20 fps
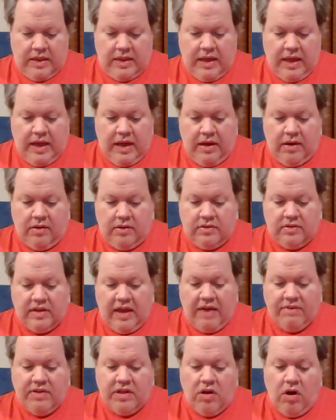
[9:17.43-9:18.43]
Now,
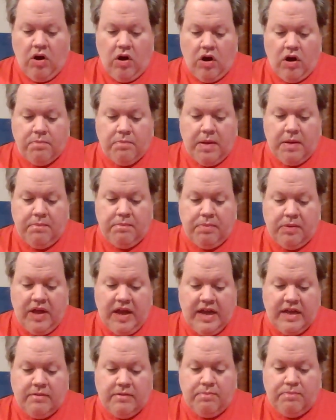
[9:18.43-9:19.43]
David Hartman
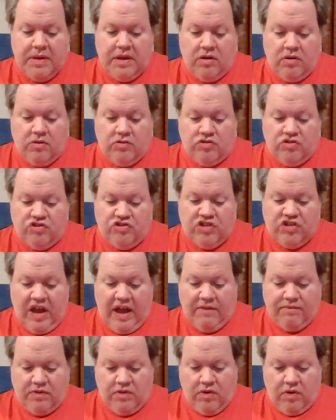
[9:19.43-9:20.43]
played Bill
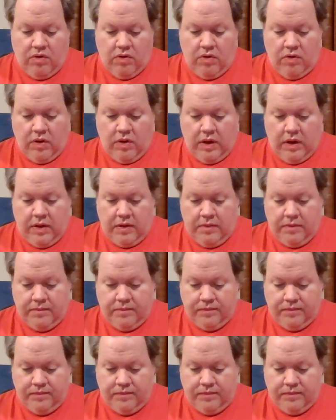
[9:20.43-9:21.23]
Schaffner.